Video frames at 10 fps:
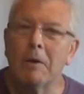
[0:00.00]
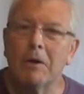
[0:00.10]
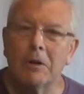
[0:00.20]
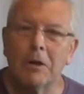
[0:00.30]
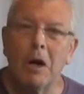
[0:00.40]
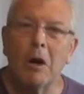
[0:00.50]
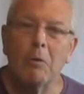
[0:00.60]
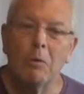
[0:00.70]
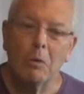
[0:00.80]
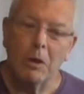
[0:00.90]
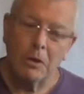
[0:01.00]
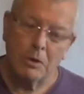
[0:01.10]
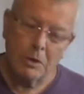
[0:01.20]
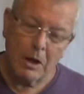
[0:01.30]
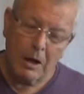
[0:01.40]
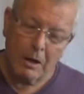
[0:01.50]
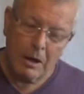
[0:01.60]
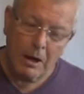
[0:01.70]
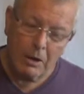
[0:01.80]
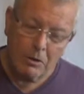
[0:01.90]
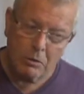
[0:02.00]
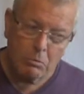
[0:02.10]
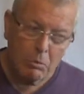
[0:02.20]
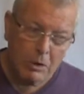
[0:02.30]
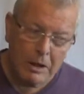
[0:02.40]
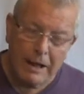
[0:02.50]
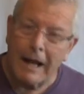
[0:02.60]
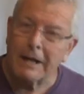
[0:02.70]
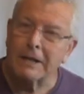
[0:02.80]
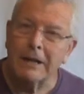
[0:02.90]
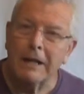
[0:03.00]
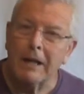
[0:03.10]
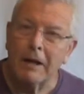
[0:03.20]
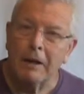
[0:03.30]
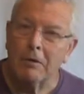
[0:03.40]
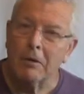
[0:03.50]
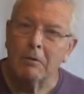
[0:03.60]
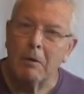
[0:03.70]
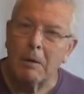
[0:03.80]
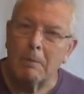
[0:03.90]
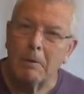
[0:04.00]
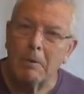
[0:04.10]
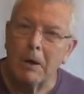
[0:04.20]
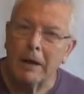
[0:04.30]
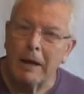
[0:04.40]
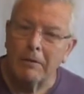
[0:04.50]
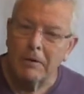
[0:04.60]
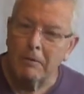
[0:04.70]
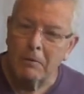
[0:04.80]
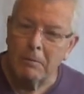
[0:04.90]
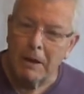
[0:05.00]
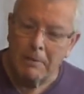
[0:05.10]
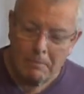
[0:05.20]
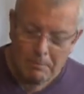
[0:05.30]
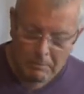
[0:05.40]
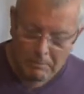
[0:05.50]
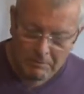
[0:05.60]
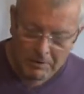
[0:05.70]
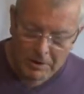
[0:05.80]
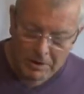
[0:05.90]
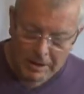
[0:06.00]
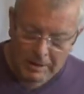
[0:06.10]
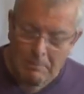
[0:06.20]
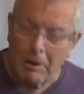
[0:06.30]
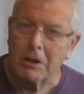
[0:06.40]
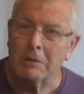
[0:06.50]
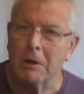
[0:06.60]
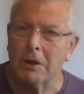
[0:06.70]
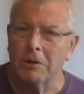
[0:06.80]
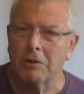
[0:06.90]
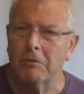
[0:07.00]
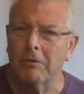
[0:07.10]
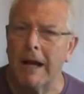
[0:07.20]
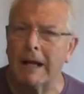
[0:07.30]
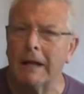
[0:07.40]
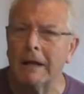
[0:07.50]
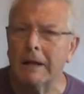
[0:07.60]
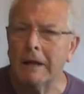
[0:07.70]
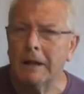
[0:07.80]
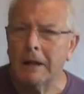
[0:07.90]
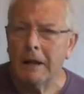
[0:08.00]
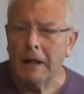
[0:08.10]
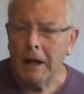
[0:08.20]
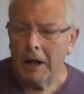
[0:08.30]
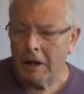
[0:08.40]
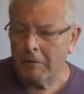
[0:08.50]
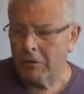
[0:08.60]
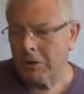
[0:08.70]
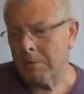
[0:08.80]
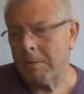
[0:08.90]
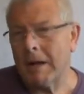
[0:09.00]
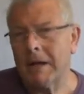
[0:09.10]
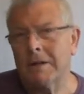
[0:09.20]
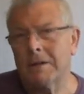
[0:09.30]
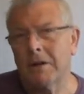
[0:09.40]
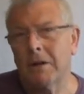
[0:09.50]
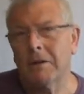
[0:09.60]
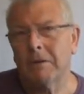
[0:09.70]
because I know that I just wouldn't last to do a proper workout. It would be virtually impossible. I just flag, and in front of my mates that